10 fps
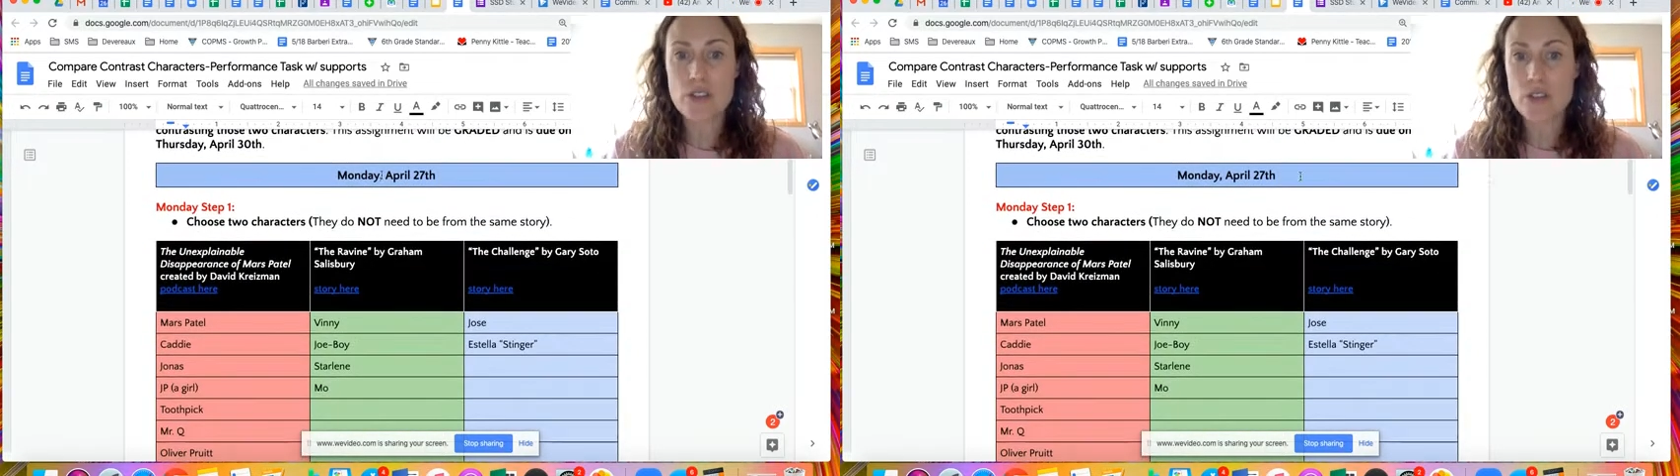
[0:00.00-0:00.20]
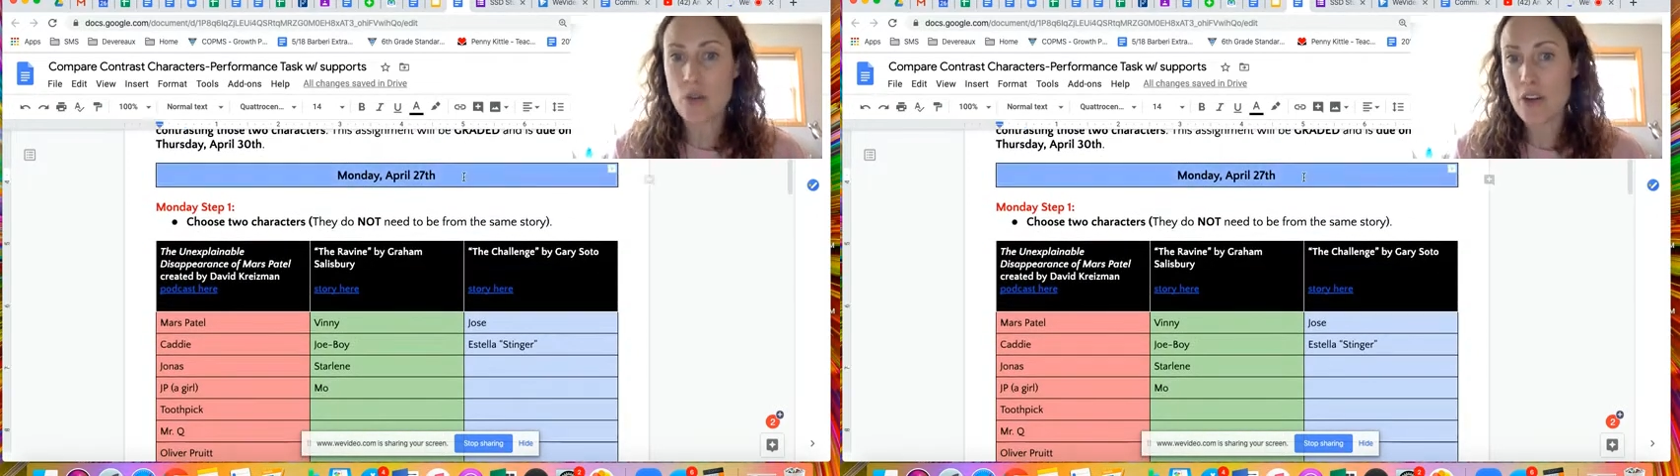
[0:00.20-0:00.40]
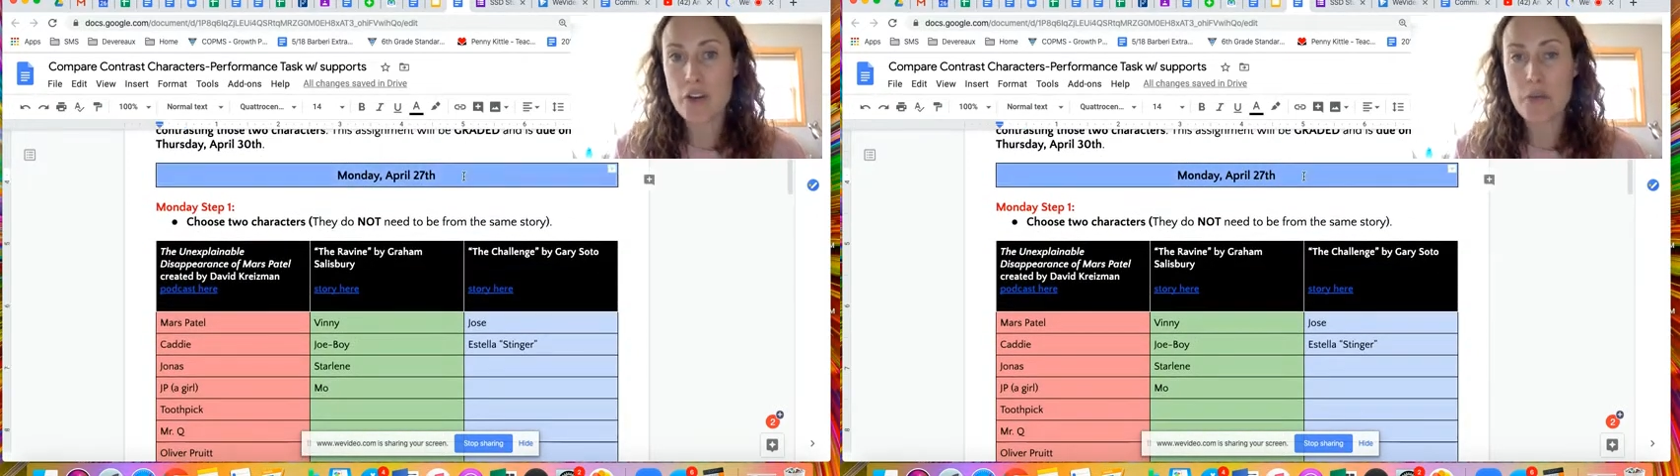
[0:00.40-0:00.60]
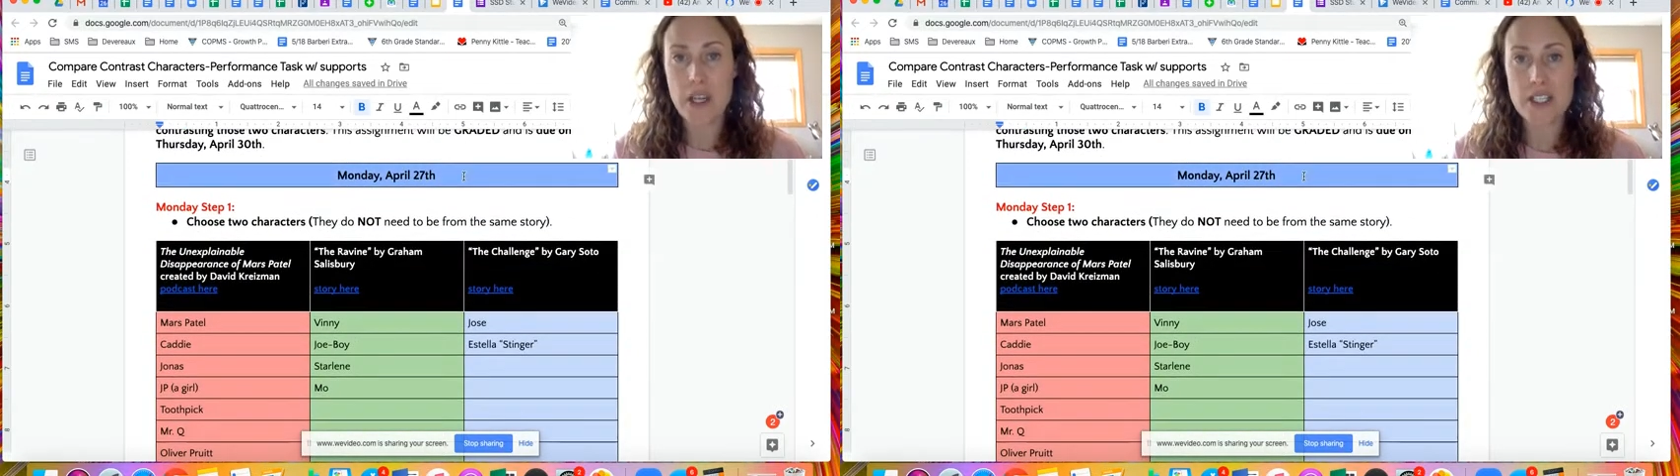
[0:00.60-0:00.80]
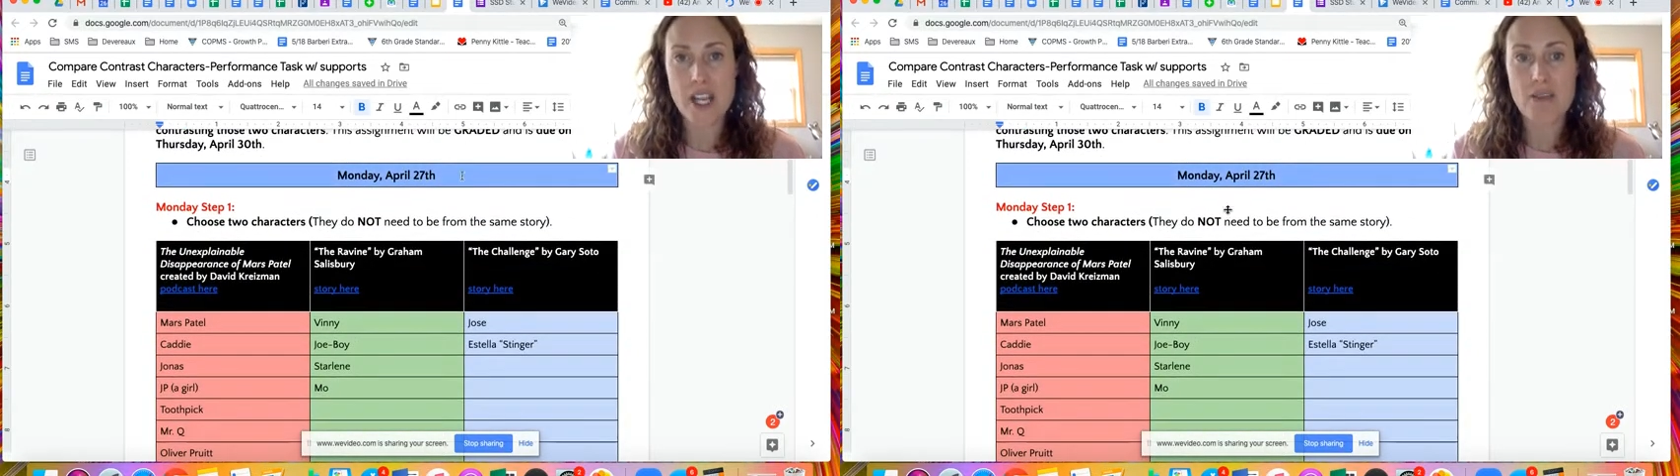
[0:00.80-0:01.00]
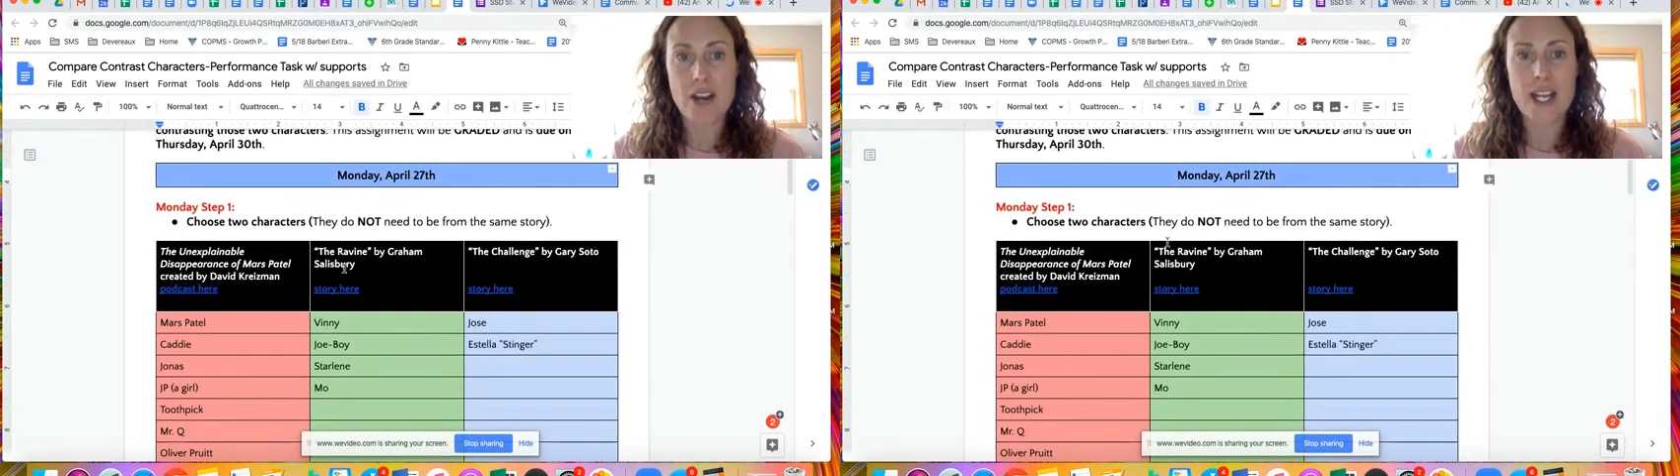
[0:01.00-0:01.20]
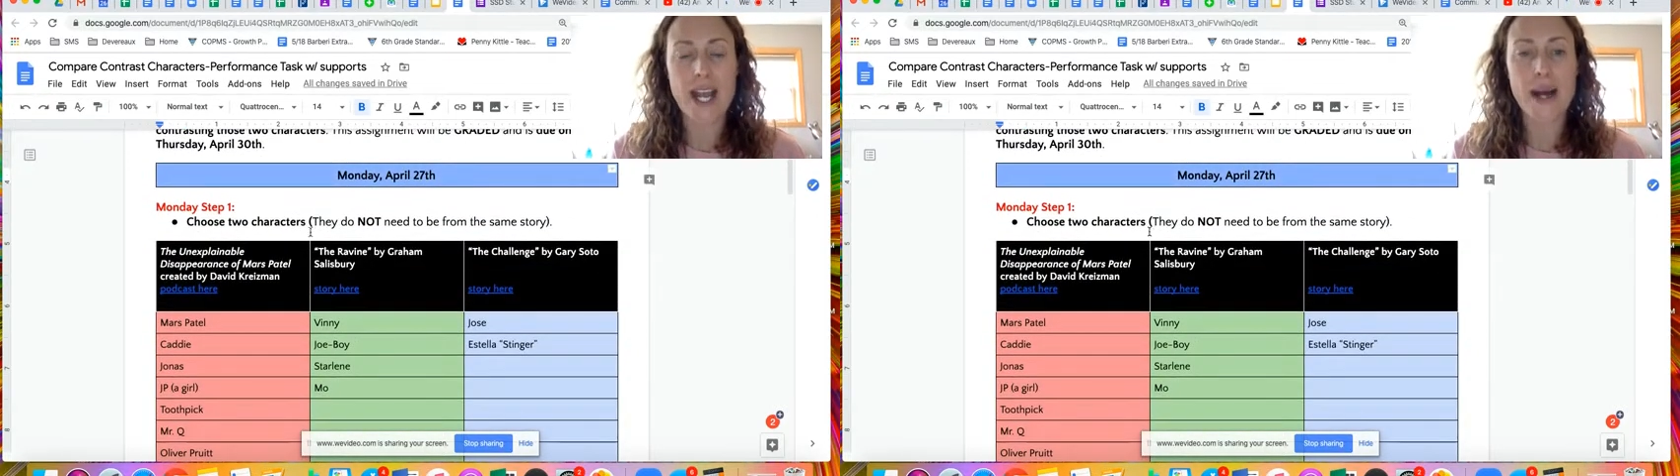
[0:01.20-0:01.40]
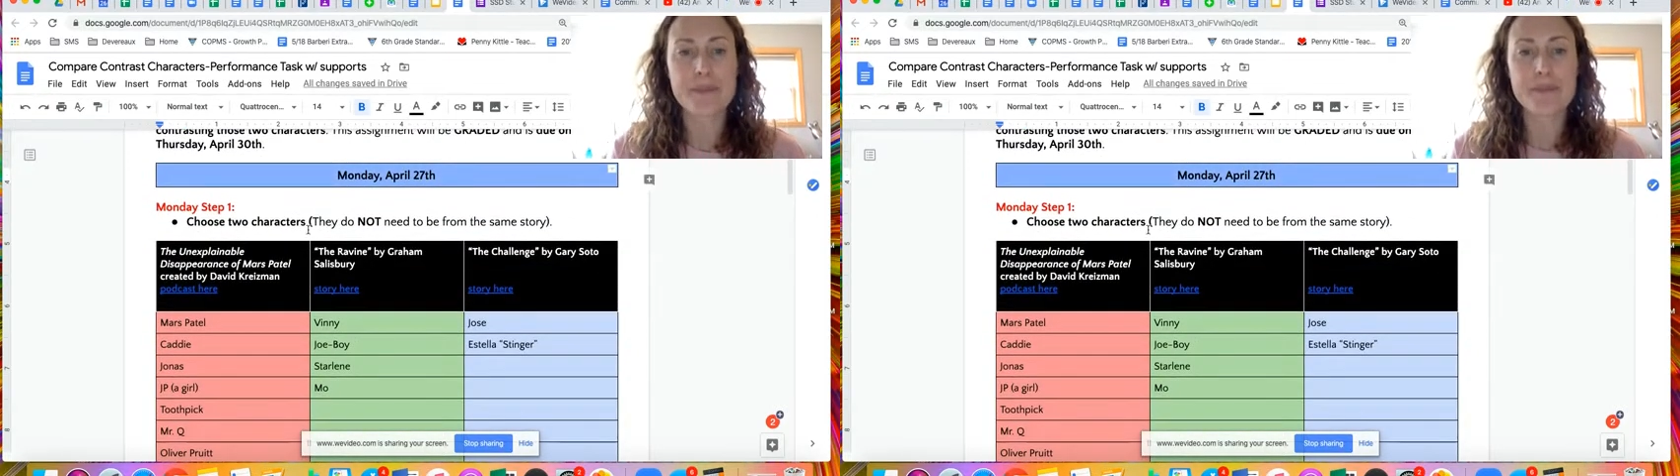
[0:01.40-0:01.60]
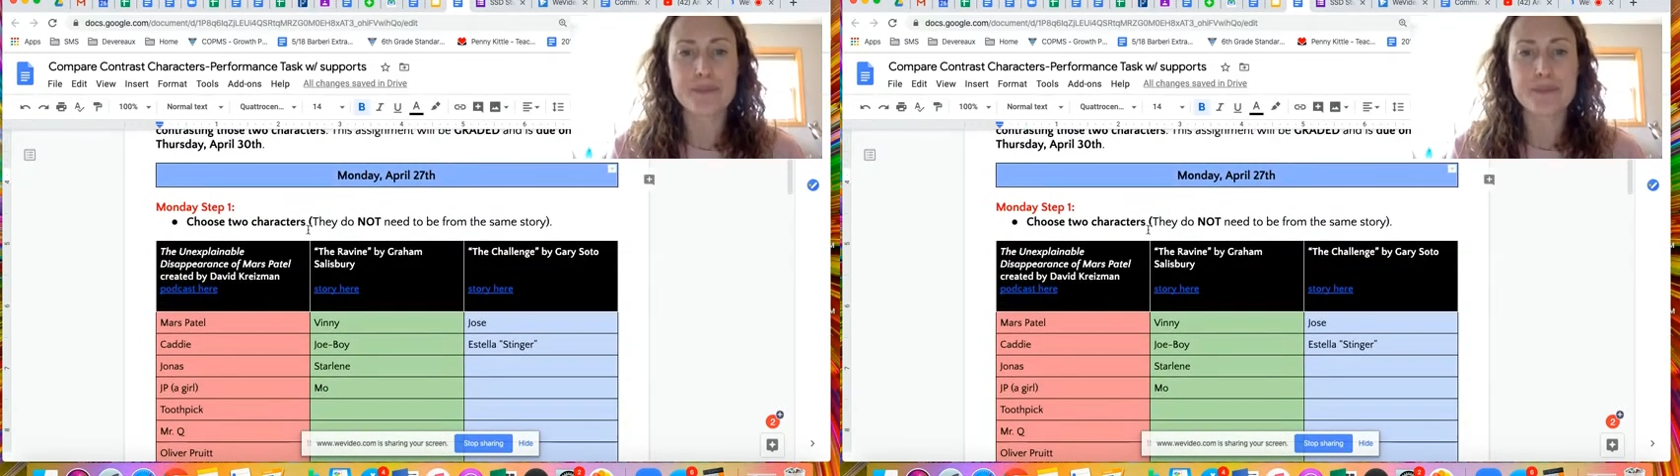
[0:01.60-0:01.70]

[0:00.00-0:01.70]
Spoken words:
going over Monday right now,